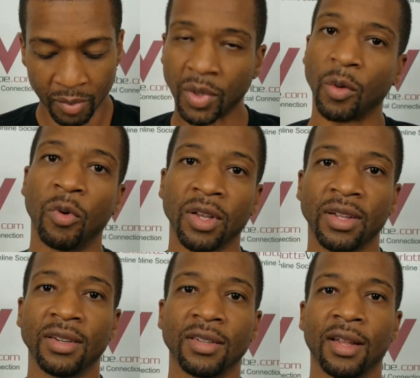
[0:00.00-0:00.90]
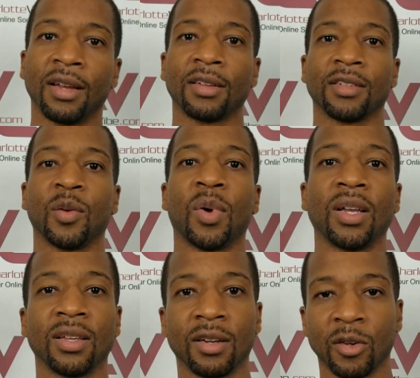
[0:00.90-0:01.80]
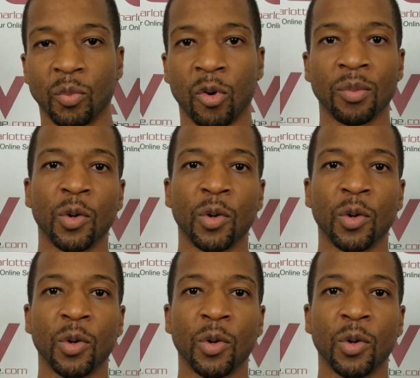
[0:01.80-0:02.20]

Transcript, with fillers: but I won't get into that because that might get a little boring.